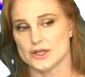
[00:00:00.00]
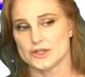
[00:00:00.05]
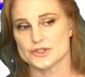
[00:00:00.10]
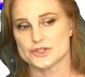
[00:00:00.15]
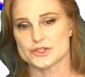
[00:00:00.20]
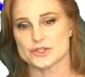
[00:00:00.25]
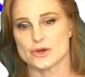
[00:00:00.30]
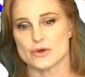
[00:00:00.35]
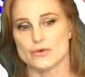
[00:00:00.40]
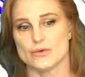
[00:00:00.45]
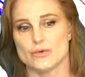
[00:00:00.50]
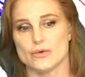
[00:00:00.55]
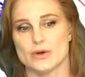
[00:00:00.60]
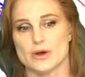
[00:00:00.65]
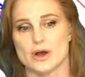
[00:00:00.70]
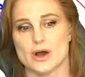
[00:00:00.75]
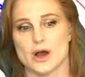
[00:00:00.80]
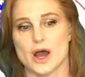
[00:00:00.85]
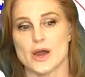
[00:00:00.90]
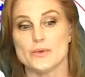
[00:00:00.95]
So
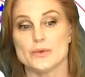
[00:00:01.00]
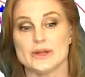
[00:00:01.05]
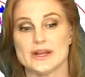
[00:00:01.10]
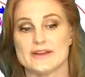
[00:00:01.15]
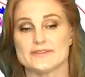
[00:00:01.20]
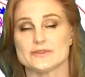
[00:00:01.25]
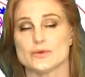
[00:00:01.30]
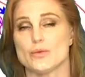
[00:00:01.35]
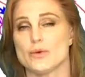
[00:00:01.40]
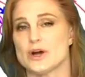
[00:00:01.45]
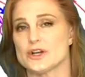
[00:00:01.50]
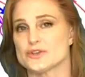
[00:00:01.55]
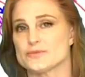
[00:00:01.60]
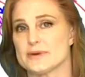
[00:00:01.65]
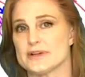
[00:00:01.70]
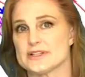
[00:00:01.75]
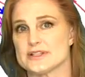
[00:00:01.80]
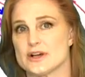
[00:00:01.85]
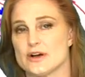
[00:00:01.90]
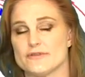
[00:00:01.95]
I really have to watch
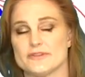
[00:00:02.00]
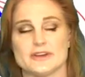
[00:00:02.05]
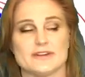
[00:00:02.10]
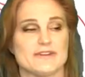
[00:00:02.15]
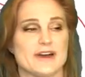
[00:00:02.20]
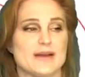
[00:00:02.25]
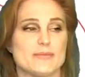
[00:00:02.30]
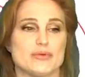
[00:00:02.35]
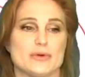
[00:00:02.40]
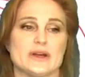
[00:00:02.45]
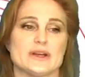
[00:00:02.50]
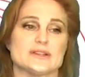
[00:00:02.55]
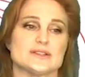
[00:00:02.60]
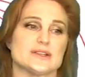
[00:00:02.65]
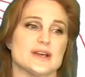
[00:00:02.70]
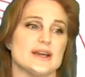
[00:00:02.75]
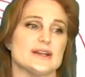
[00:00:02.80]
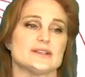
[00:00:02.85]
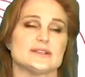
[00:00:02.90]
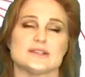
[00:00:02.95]
myself. And if I bring a
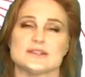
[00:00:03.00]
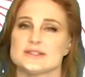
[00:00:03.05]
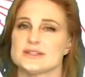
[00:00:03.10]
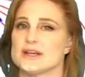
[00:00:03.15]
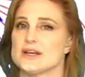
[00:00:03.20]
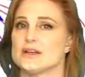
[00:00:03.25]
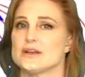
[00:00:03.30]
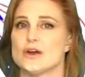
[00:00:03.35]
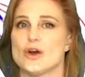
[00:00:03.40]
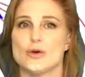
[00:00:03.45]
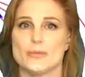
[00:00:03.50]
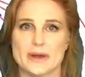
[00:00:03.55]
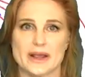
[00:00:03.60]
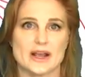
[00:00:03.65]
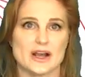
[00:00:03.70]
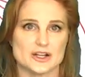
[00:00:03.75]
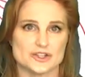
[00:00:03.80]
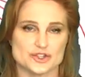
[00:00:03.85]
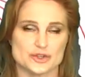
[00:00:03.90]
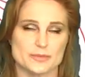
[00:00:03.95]
scientist in, oh my
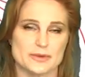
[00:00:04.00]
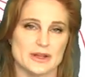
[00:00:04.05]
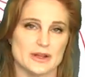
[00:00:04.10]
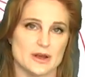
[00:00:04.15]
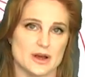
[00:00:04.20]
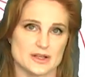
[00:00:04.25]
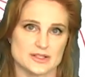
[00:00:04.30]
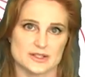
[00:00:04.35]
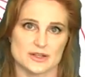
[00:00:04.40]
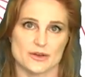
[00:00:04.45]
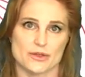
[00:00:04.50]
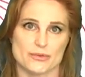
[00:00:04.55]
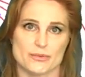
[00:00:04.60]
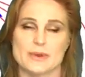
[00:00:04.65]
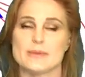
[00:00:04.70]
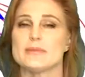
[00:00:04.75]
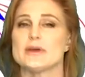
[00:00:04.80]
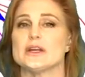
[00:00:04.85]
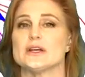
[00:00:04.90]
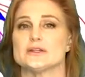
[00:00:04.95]
gosh, you'll be lost in
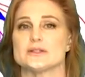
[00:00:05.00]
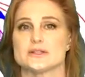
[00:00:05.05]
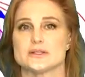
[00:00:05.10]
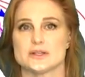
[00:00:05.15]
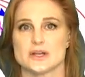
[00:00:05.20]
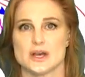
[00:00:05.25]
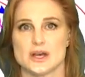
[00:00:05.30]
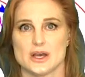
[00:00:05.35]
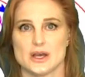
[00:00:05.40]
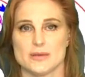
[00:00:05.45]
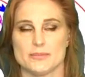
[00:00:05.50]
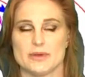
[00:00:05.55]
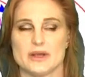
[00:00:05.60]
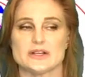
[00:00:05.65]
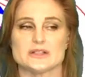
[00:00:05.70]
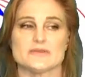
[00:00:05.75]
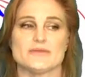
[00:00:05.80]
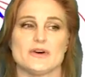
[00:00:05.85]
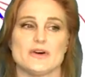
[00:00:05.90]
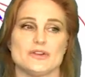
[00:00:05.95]
3 minutes
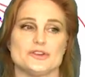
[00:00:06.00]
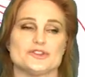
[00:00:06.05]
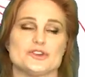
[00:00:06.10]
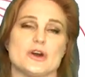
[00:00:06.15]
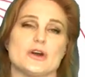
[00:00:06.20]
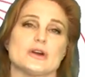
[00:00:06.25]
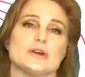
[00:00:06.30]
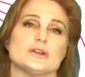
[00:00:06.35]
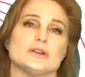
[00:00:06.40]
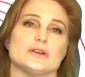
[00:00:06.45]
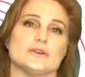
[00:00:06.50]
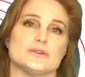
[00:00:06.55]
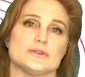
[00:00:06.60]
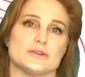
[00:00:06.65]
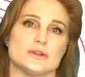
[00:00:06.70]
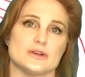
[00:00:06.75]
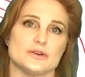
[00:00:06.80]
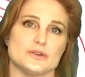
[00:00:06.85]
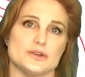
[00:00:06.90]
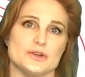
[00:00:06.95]
because of all the jargon
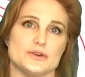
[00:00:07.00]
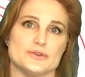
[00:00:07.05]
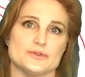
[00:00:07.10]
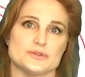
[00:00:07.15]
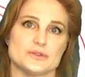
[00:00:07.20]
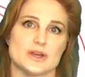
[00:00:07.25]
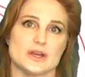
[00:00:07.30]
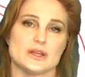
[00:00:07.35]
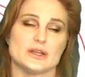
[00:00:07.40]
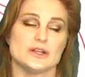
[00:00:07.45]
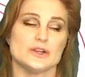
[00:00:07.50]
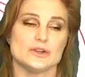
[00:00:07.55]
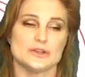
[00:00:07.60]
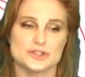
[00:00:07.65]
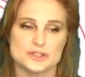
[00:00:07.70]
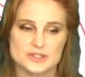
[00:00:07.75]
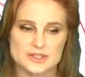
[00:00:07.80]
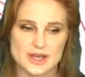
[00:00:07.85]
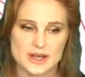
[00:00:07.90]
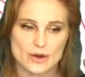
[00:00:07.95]
they'll use. And you
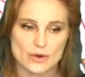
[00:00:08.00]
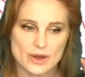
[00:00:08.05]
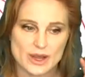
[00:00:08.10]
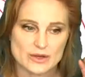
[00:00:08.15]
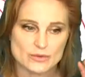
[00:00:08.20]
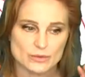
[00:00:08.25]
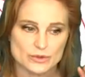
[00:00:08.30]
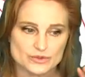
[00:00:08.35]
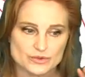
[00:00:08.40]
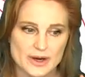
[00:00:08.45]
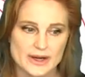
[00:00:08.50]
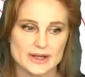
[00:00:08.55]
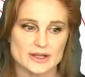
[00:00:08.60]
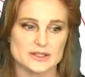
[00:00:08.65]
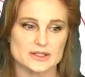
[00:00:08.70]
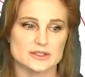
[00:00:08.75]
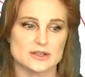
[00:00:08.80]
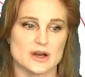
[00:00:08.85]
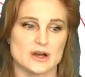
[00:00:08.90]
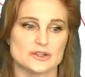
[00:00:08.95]
just say, okay, we'll try
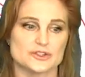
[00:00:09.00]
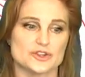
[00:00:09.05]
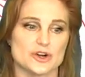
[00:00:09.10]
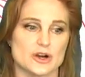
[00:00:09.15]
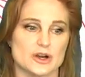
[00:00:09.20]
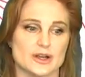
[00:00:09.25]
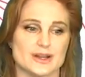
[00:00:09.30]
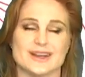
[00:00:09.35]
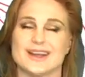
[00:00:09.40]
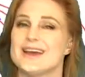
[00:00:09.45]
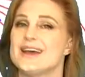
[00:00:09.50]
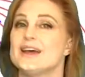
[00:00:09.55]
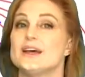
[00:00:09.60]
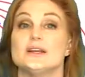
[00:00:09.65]
not to talk jargon.